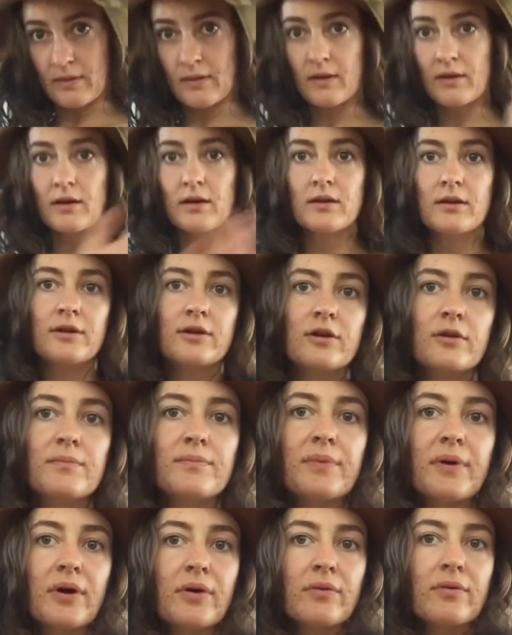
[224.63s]
a little
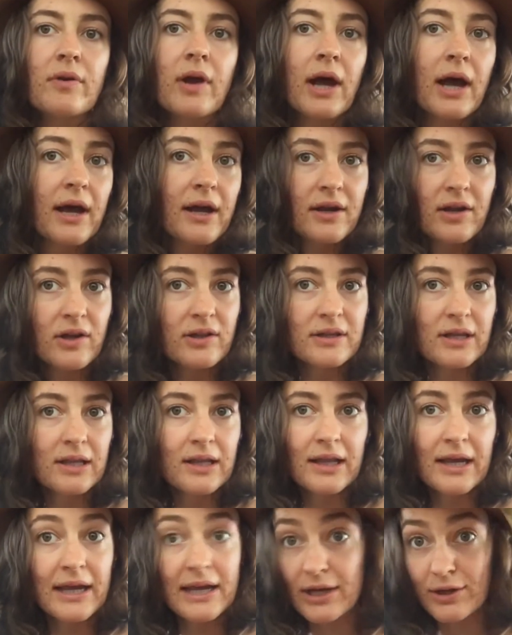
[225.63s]
boat ride on the
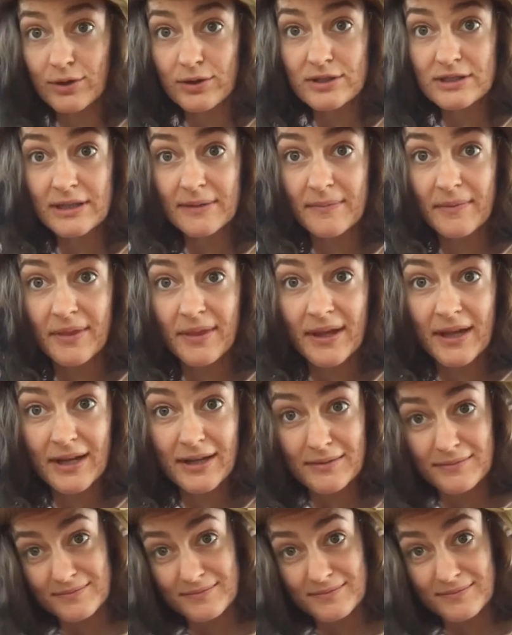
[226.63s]
lake or something.